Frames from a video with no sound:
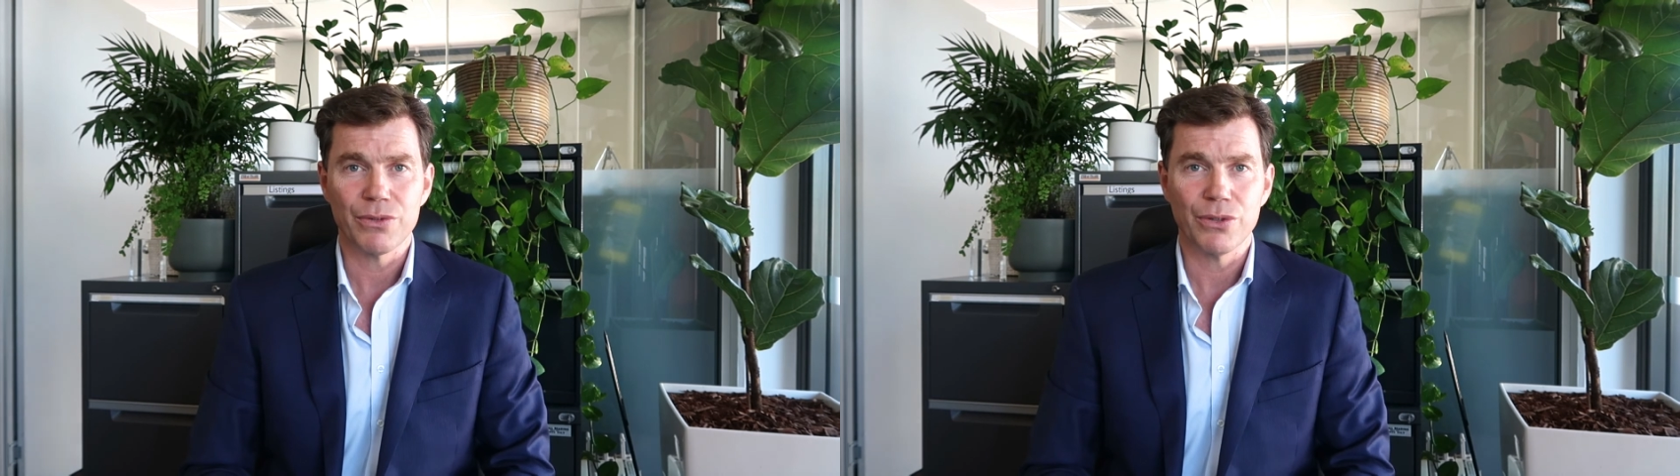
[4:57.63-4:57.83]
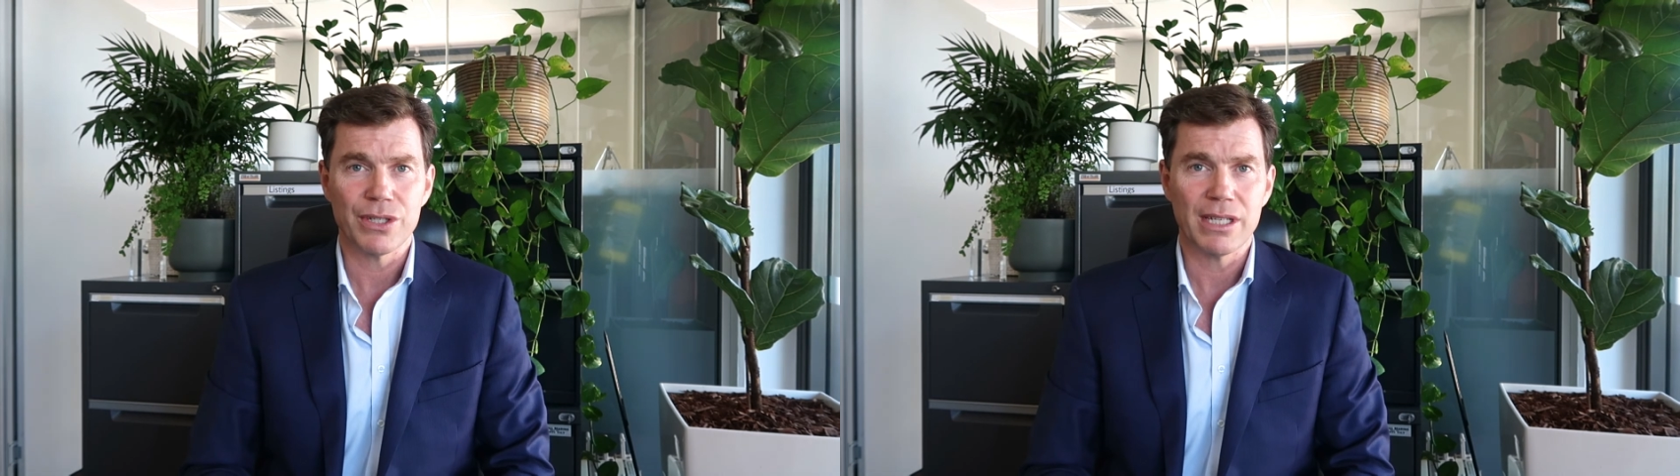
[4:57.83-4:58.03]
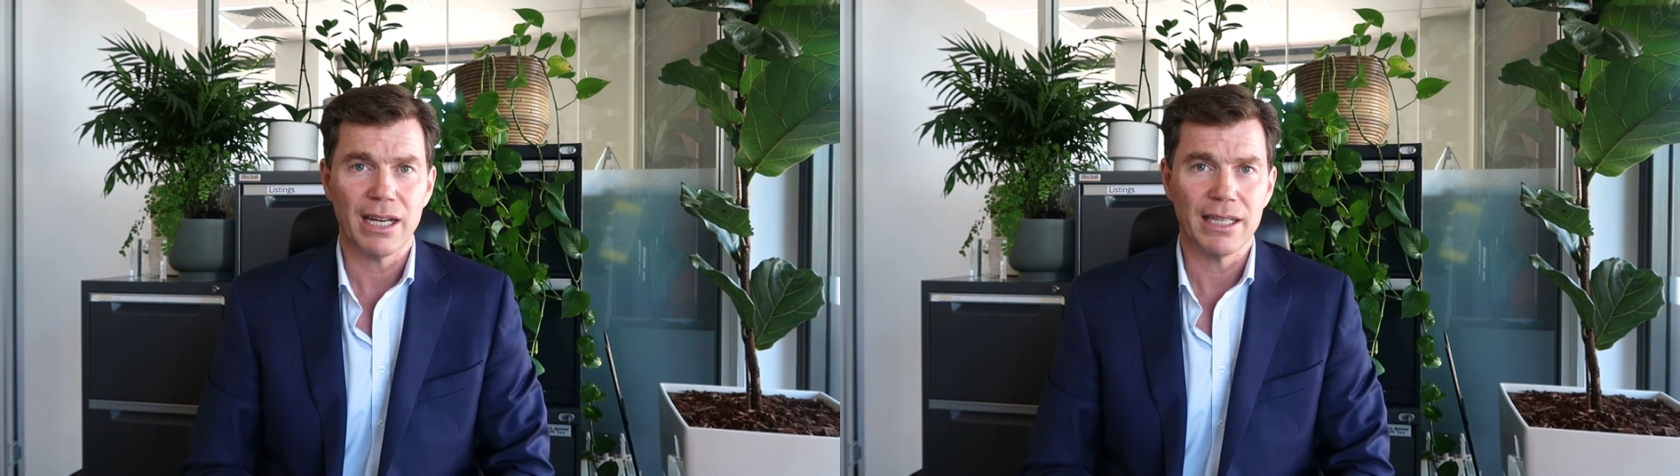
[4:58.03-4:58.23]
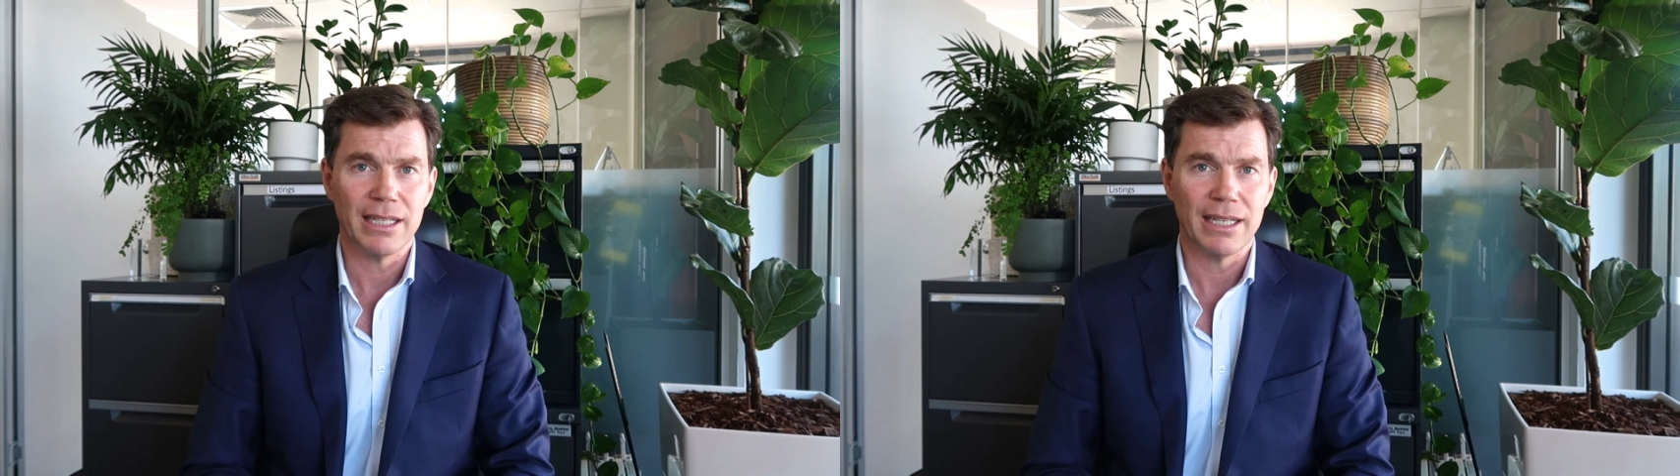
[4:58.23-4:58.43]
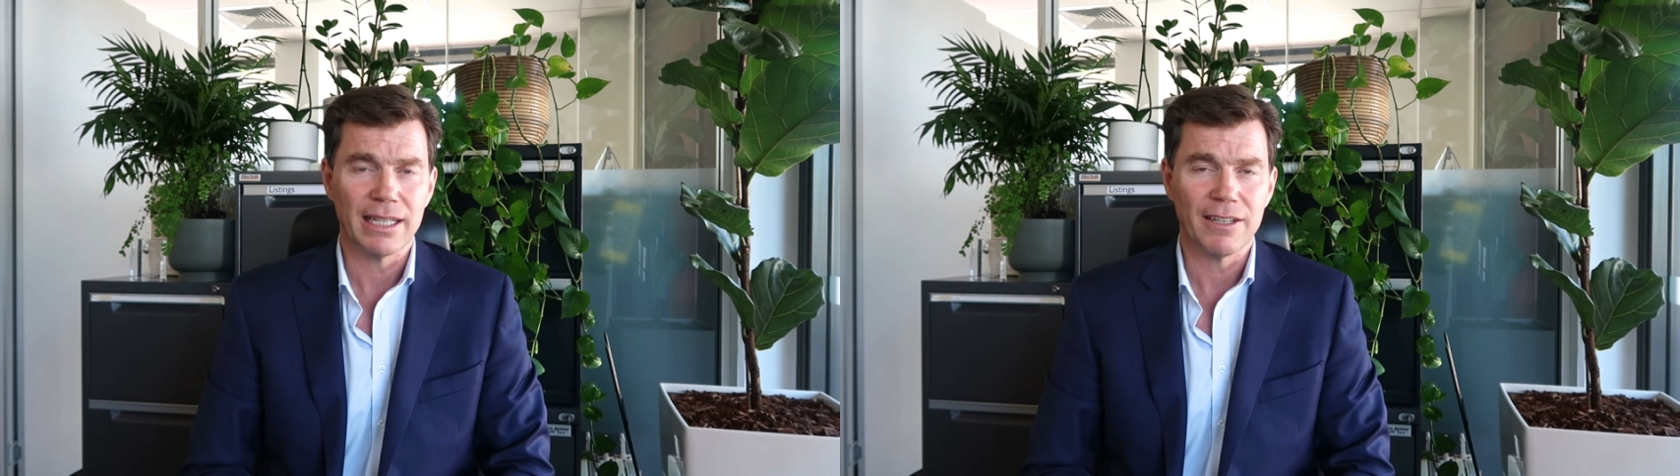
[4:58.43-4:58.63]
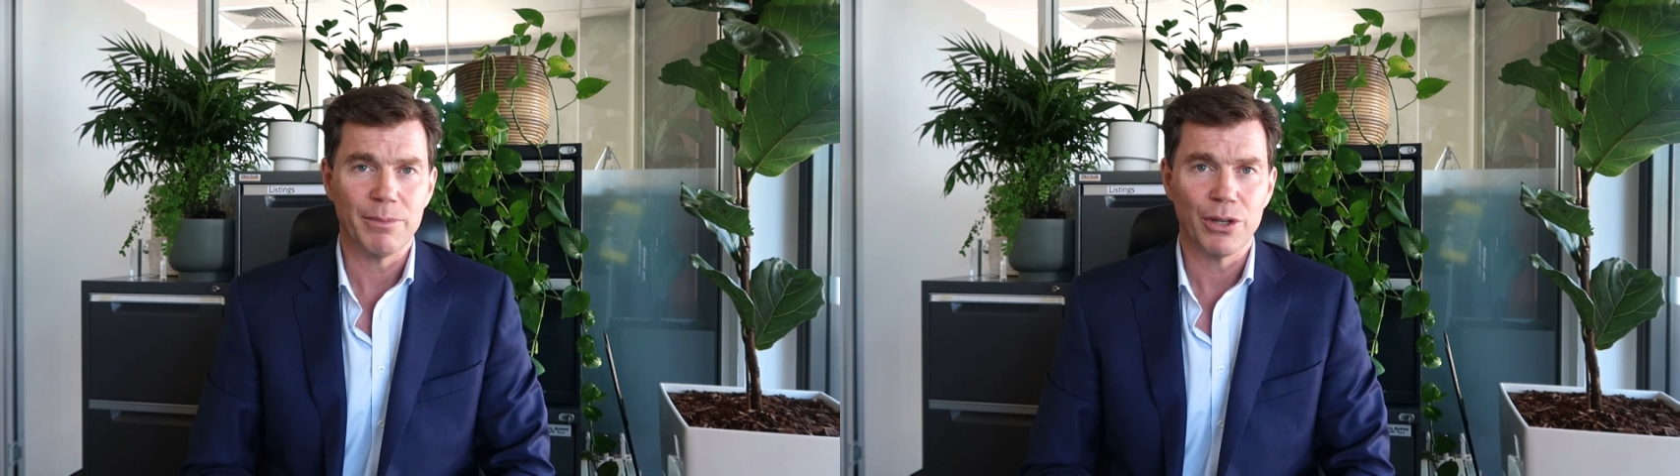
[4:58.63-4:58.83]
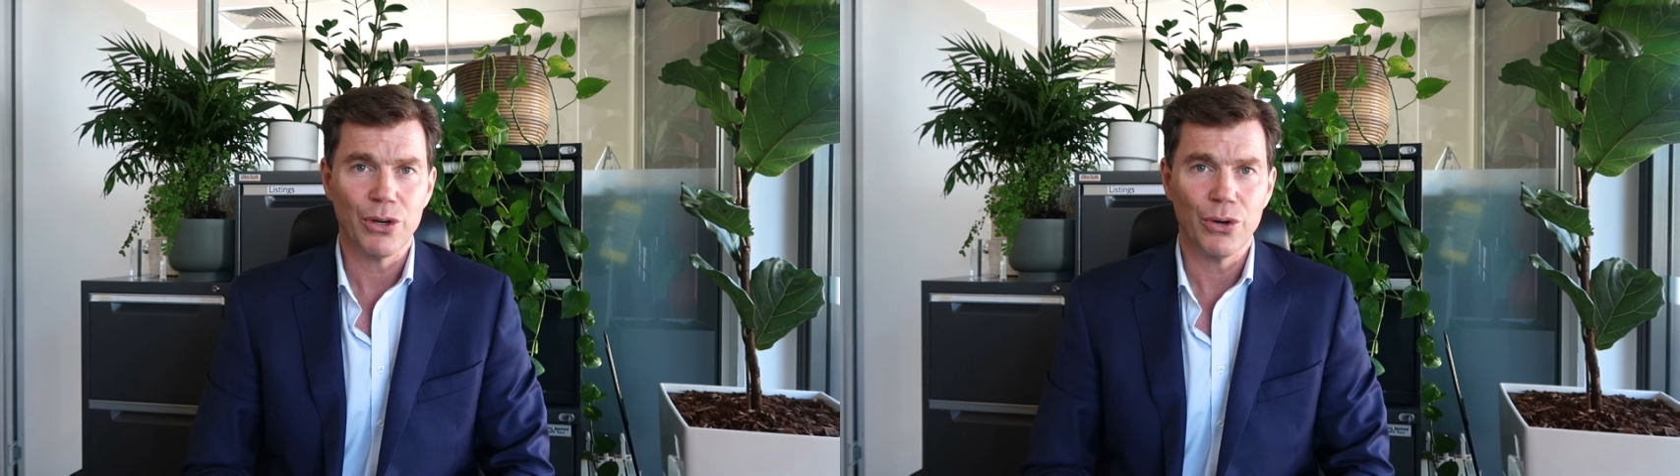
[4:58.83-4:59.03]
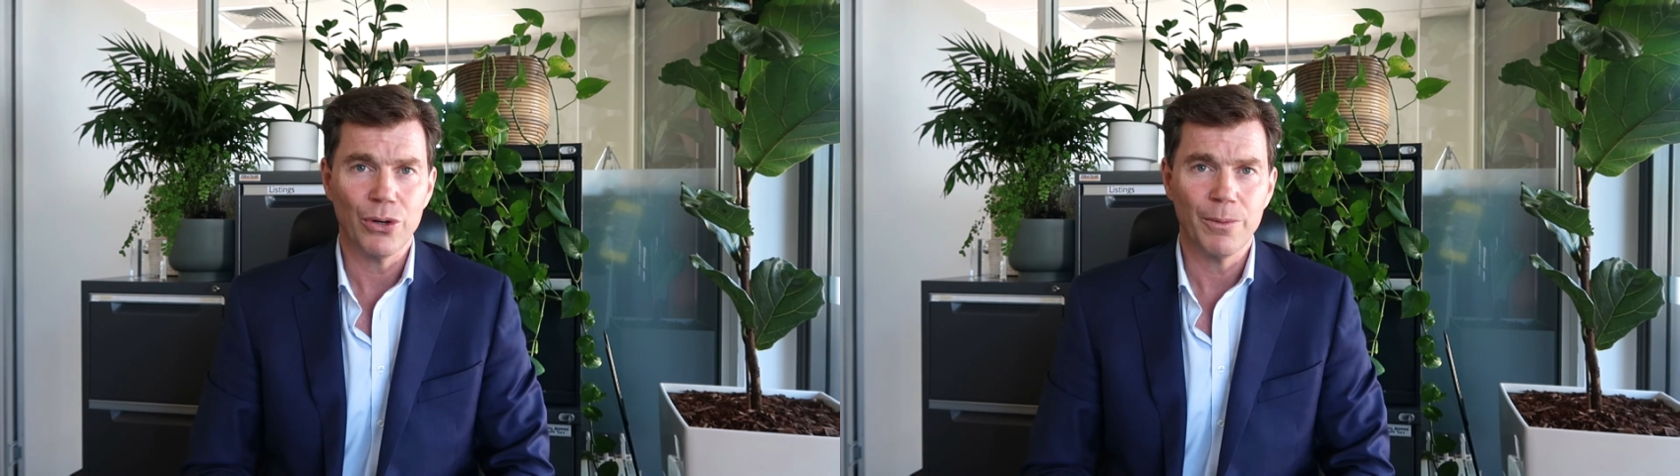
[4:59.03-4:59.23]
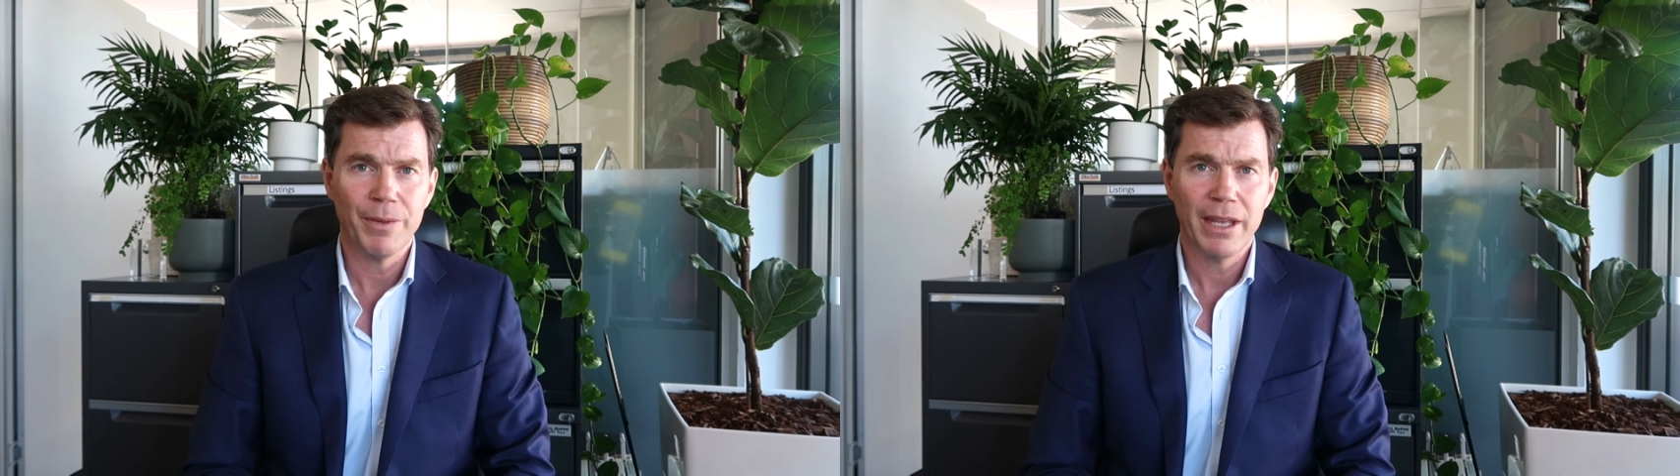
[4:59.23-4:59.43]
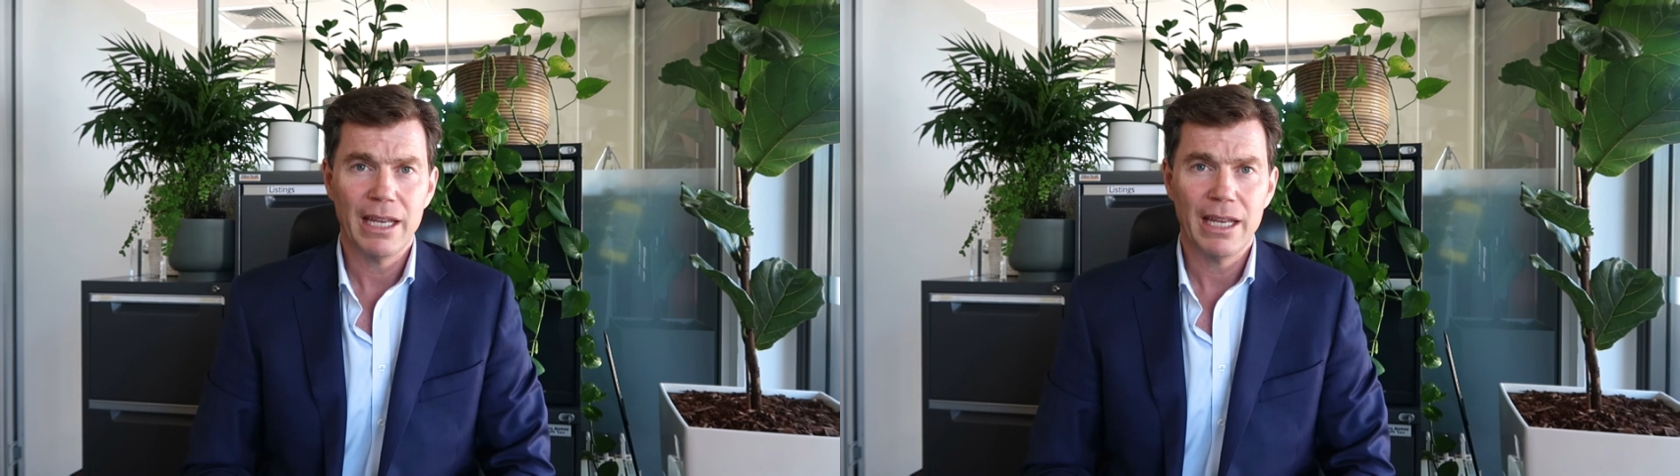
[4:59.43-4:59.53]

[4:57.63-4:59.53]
of course, dial in and give me a call.